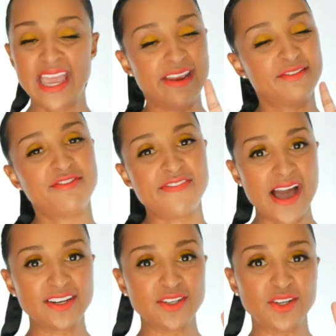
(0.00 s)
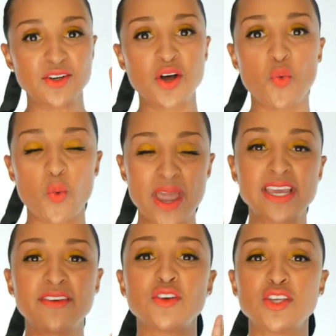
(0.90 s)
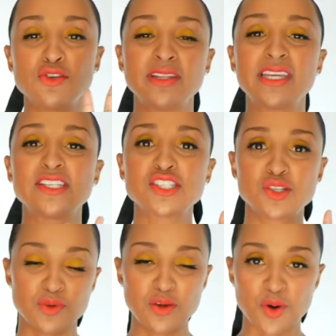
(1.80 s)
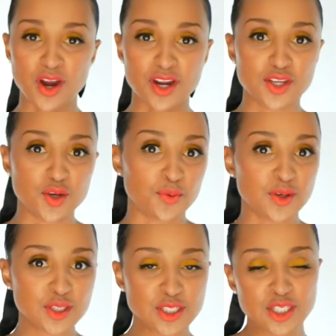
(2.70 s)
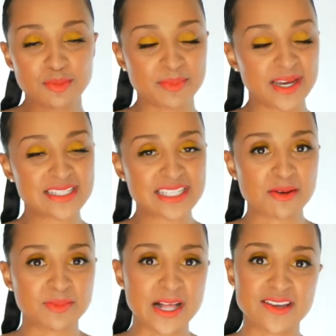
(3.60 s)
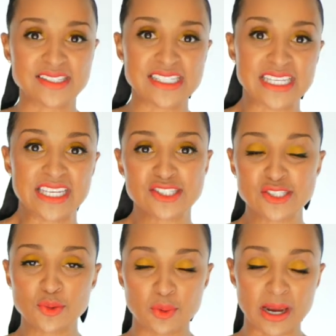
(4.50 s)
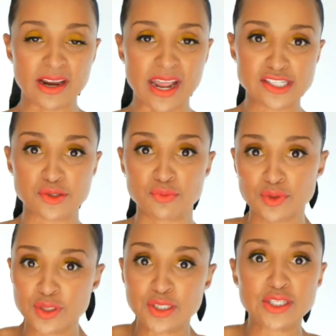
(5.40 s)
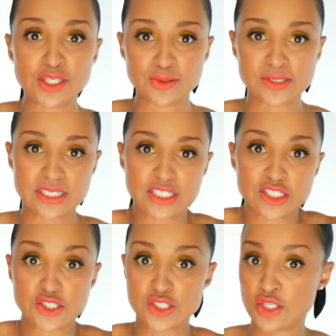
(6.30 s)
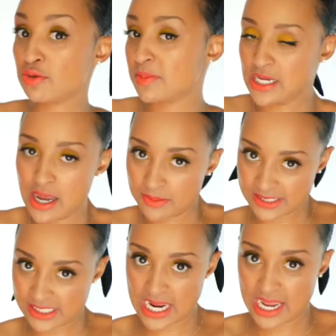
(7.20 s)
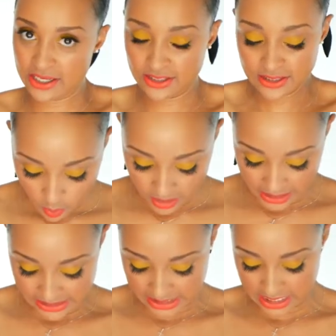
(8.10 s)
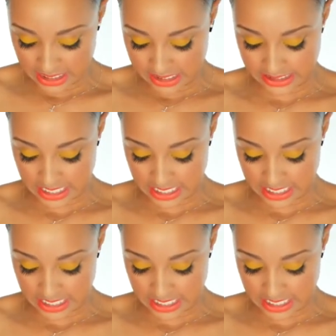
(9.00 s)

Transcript: and final way for you ladies to rework your really cute button down blouses is to wear it as a really cute tube top style. What I did is